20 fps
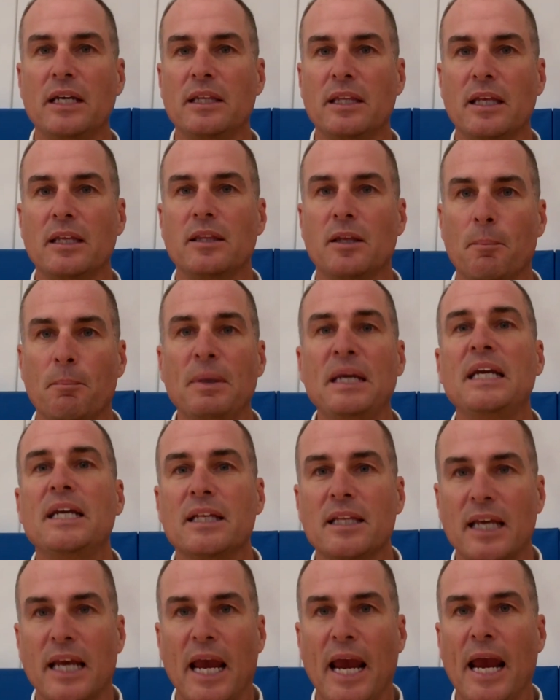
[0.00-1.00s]
the me
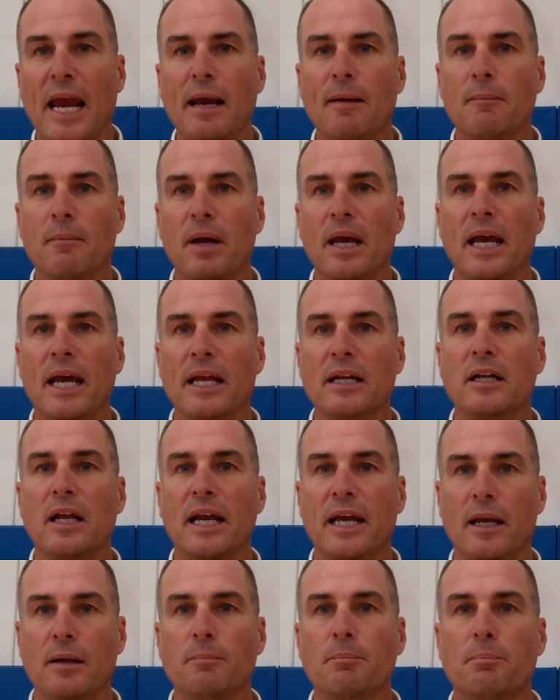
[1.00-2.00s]
in the game and
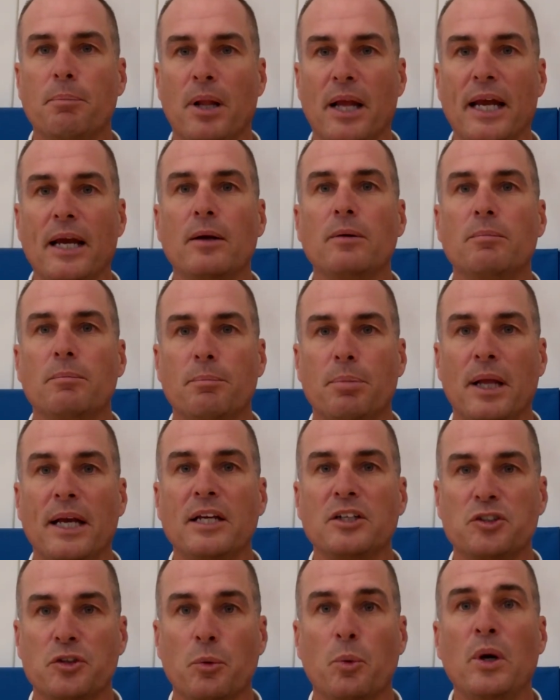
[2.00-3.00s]
play
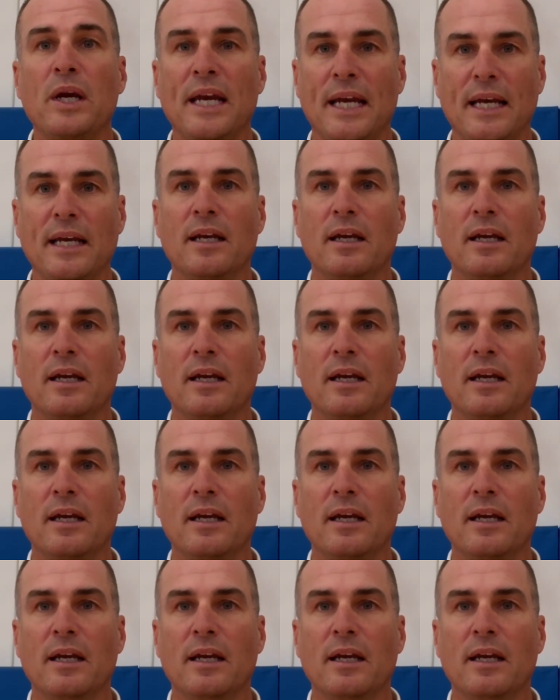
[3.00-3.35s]
as the we.